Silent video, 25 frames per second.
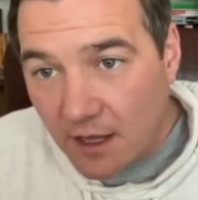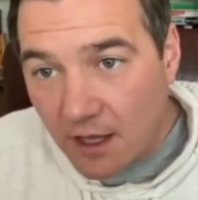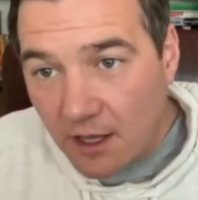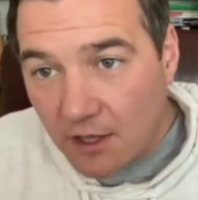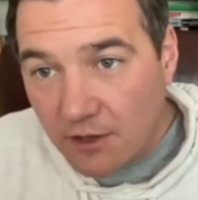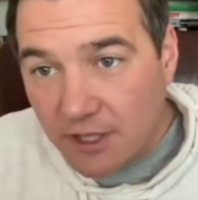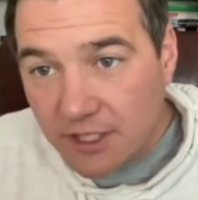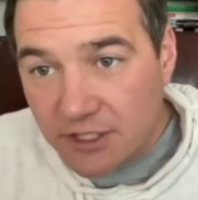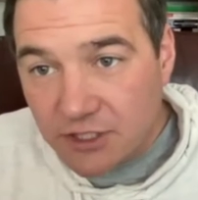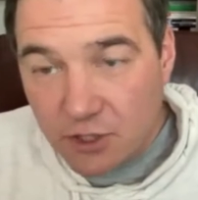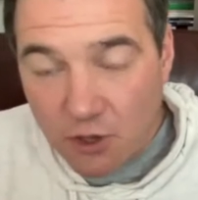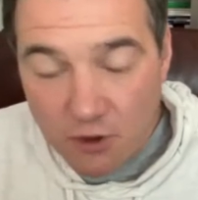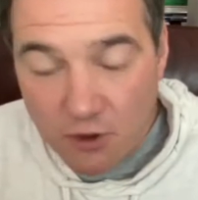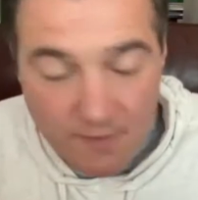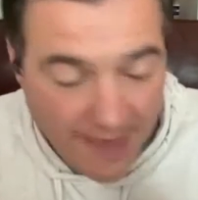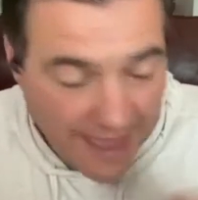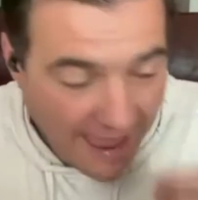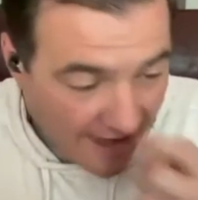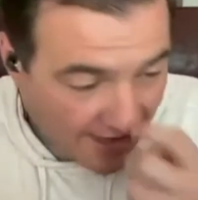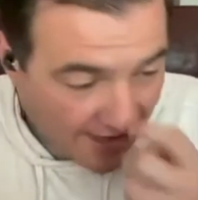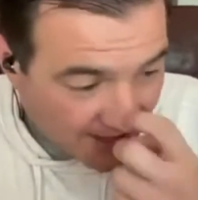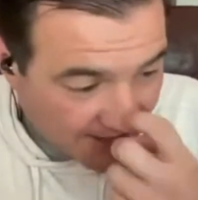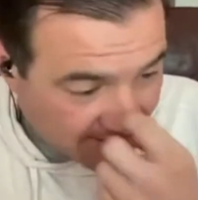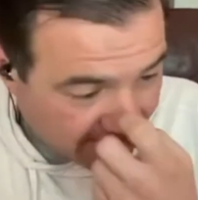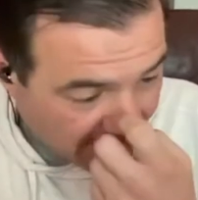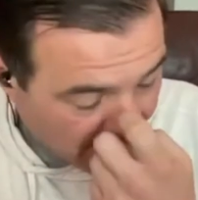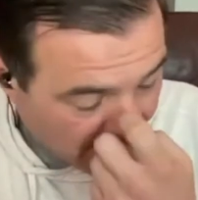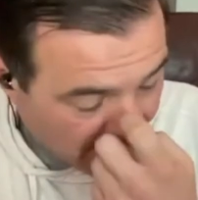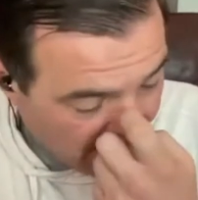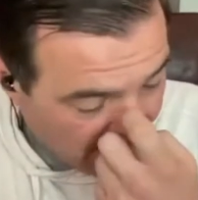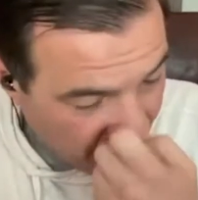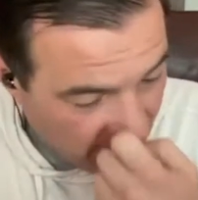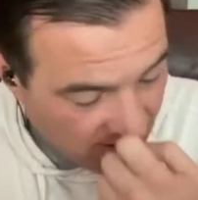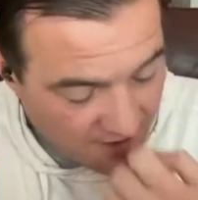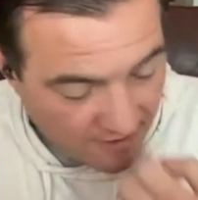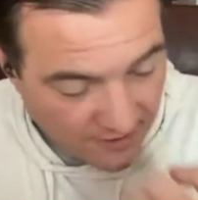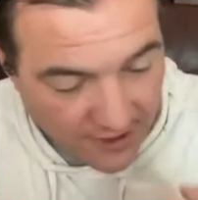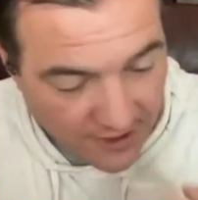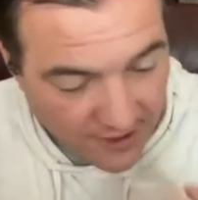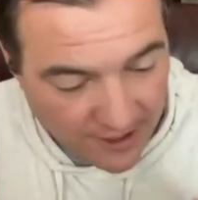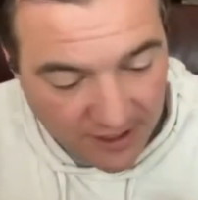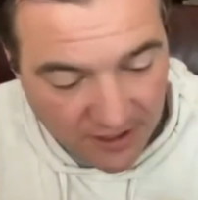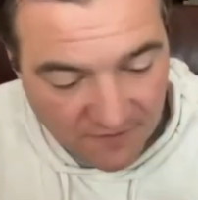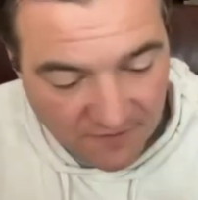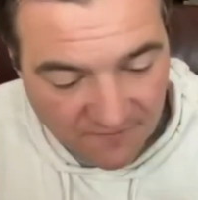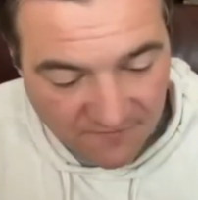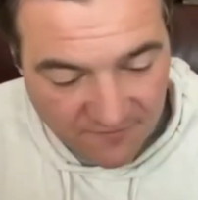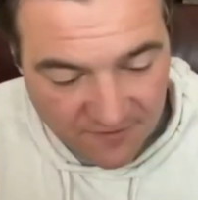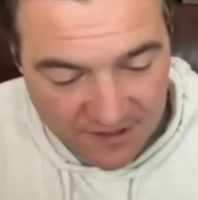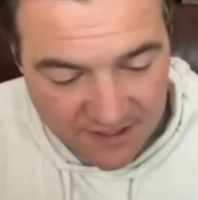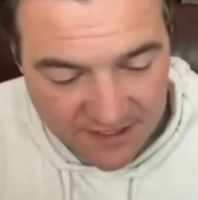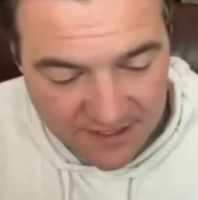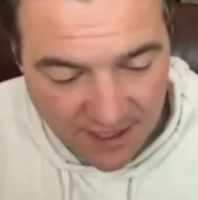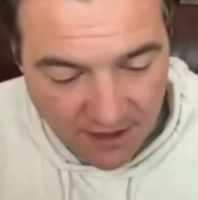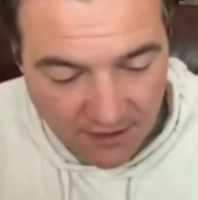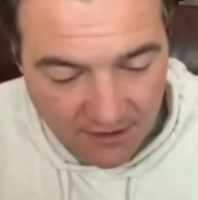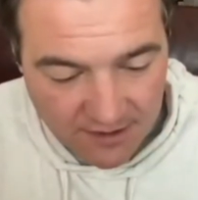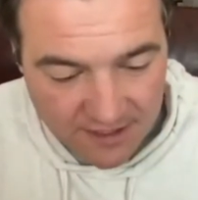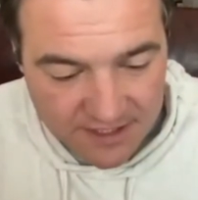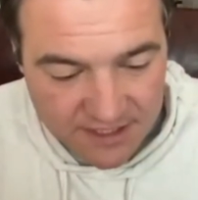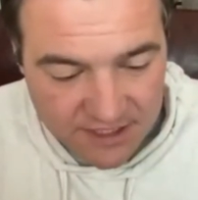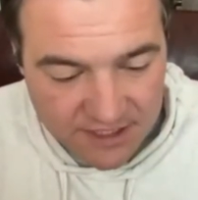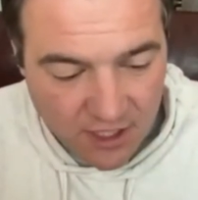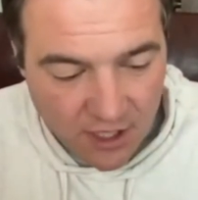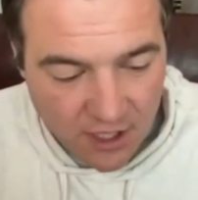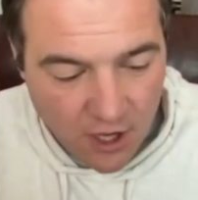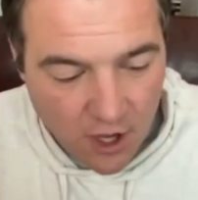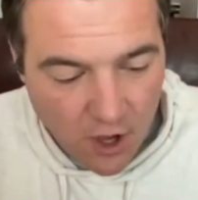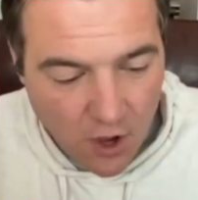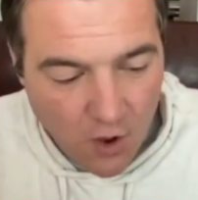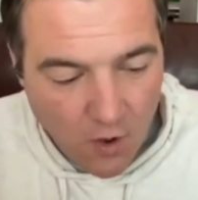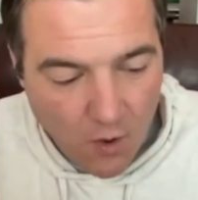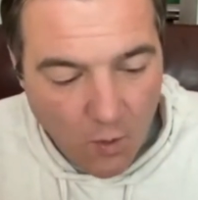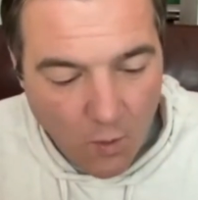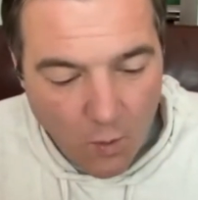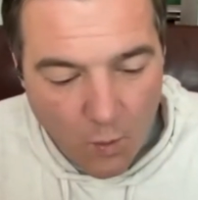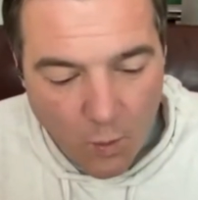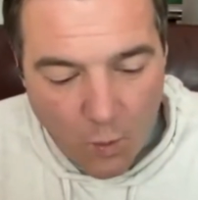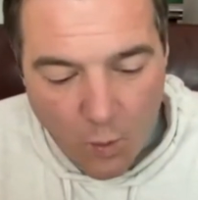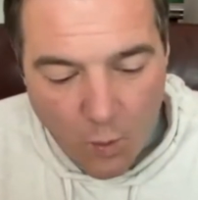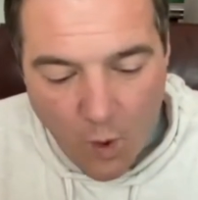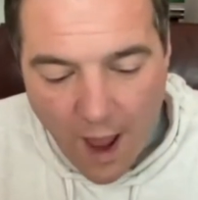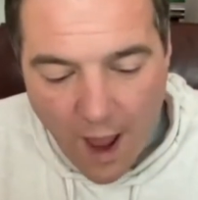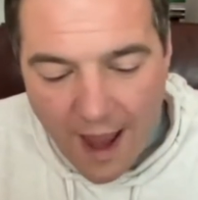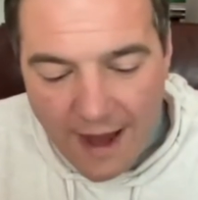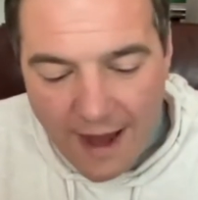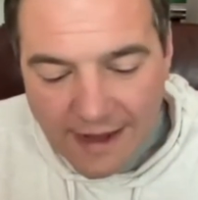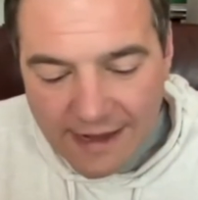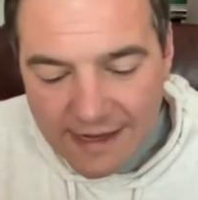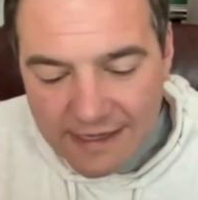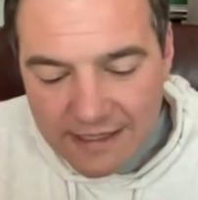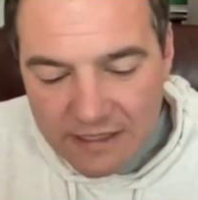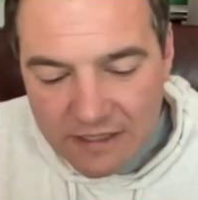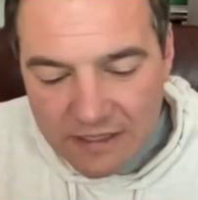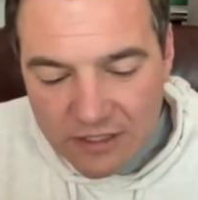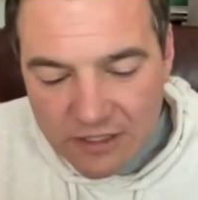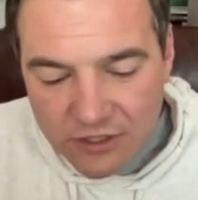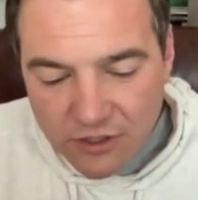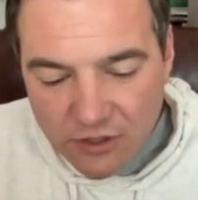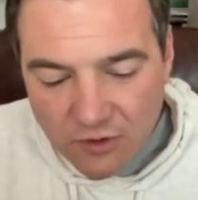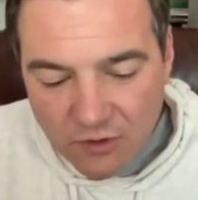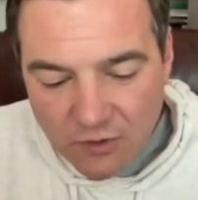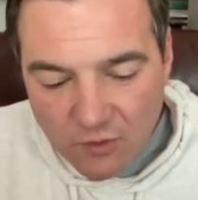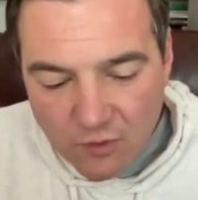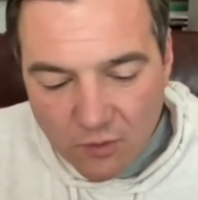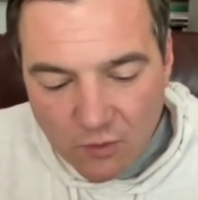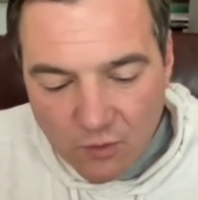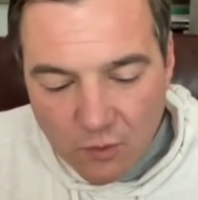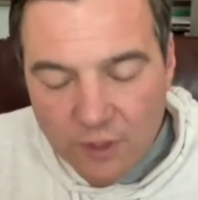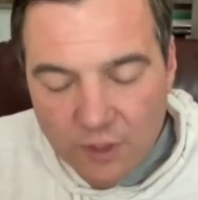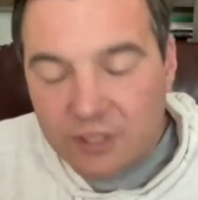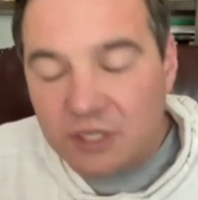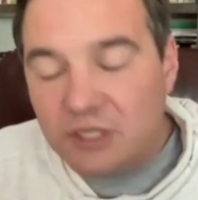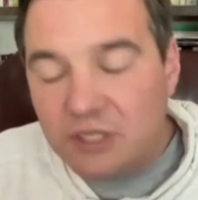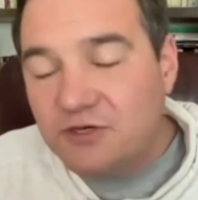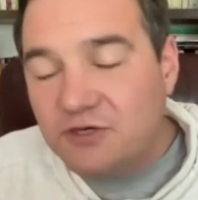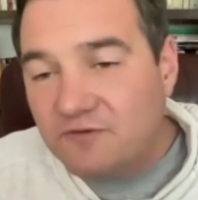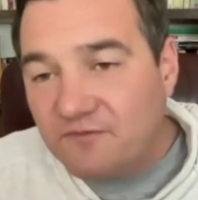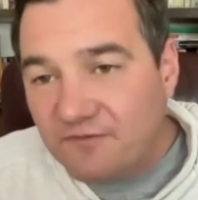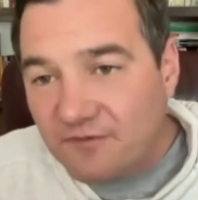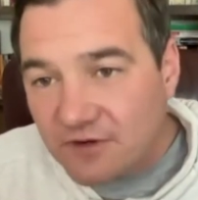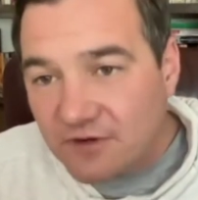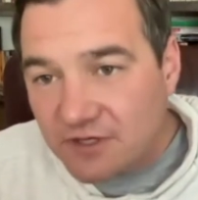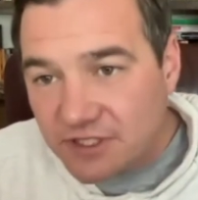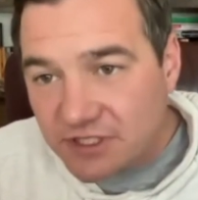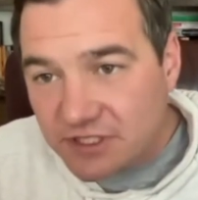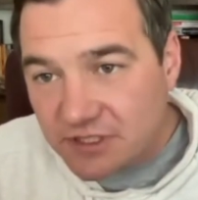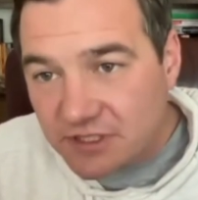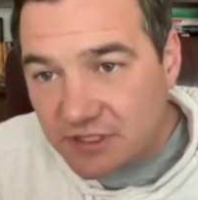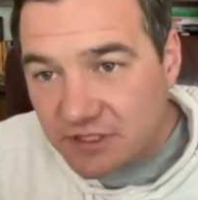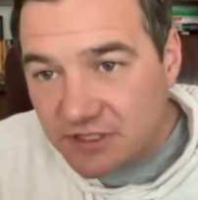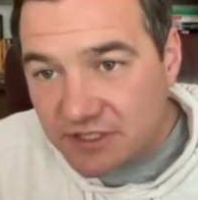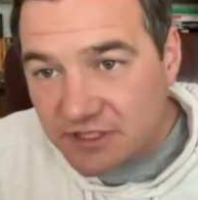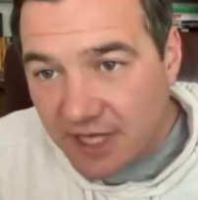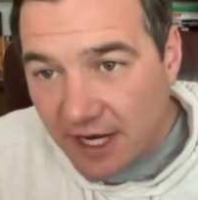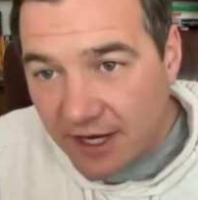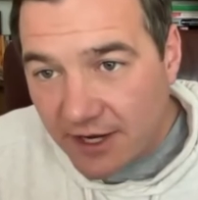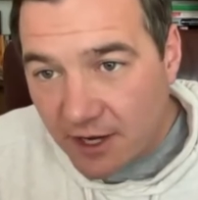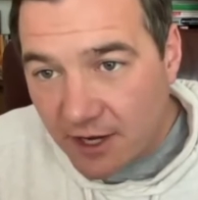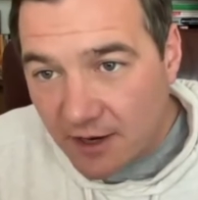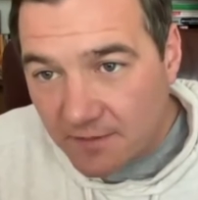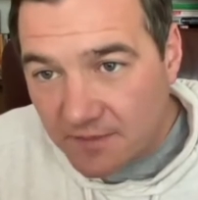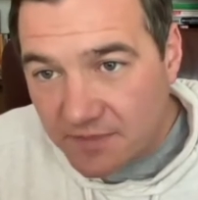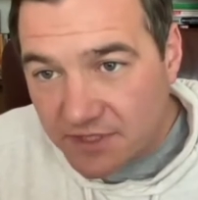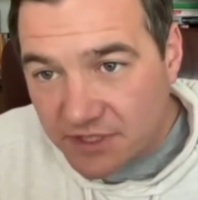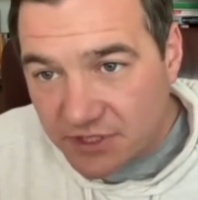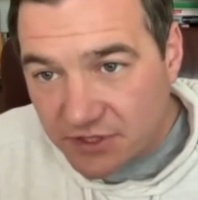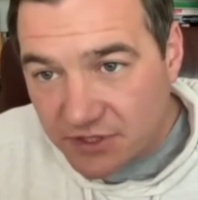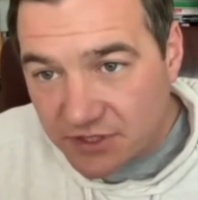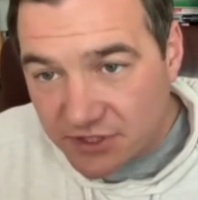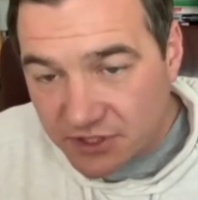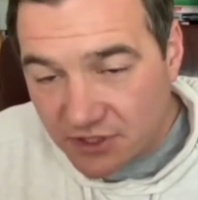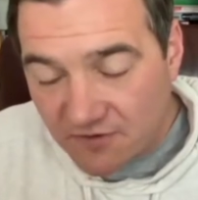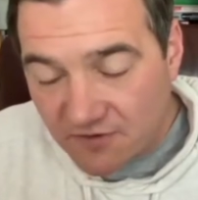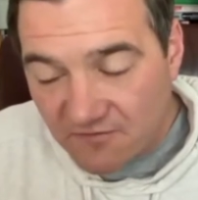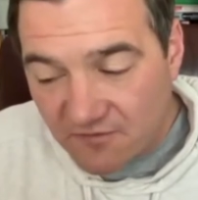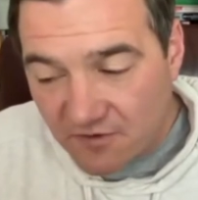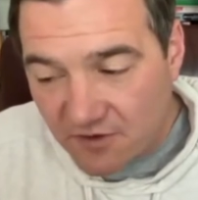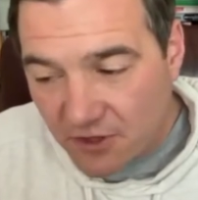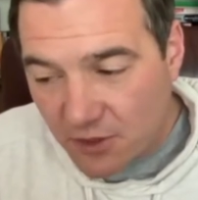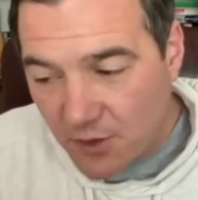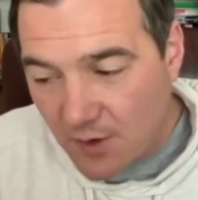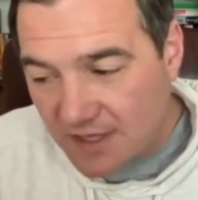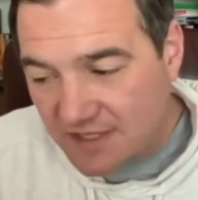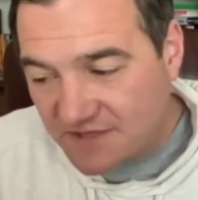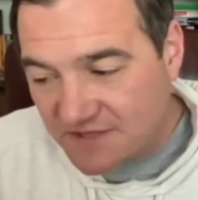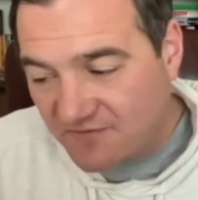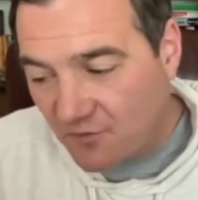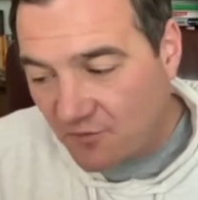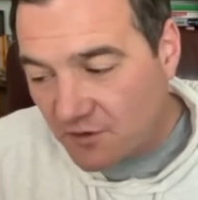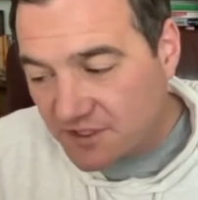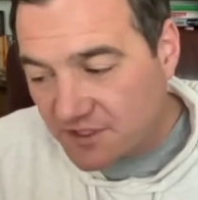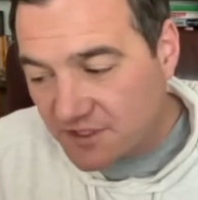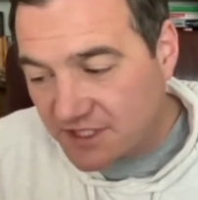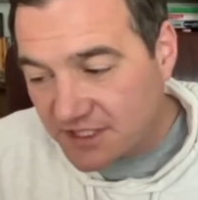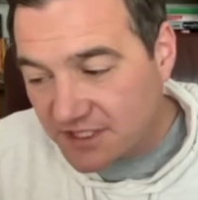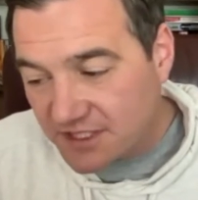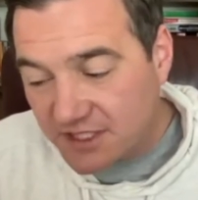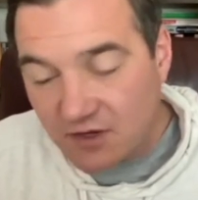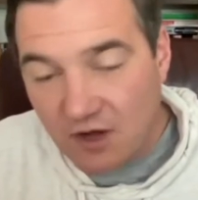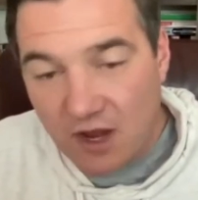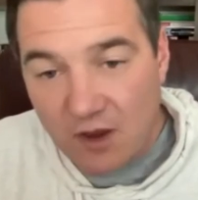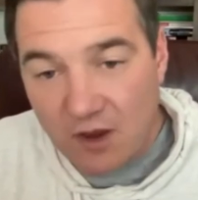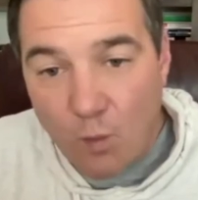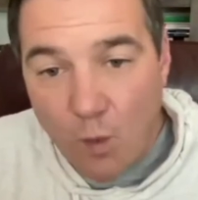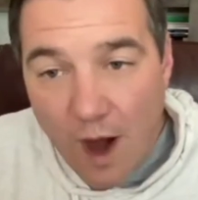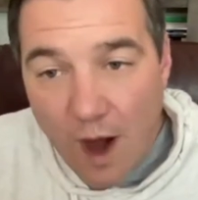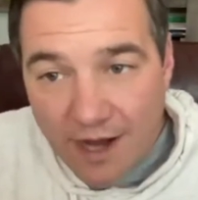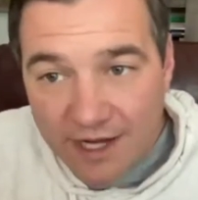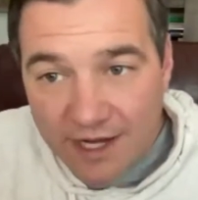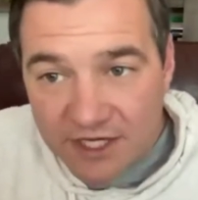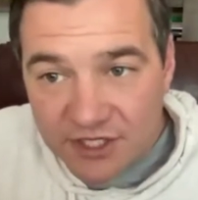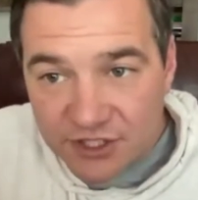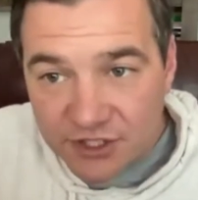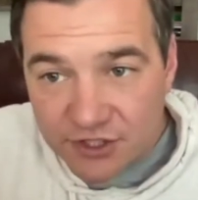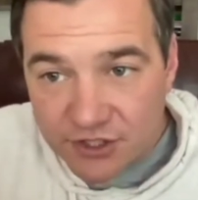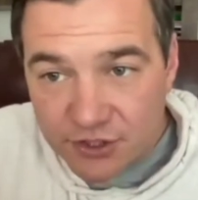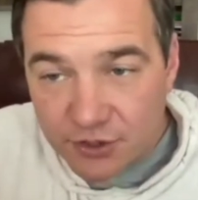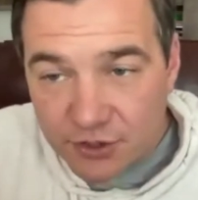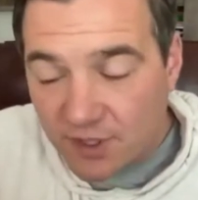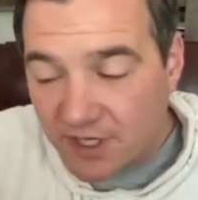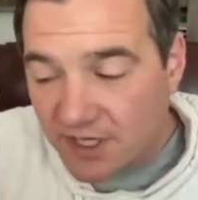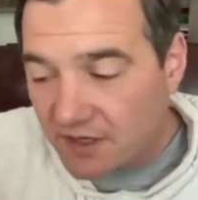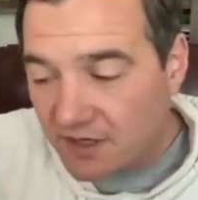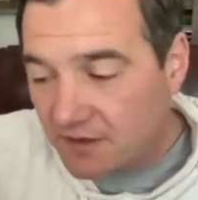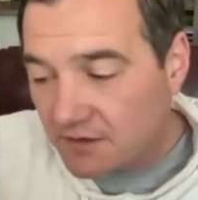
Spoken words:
Let's go back in time. And I'd like you to first tell us why, when did you first sign up to serve with US forces, and why did you do it?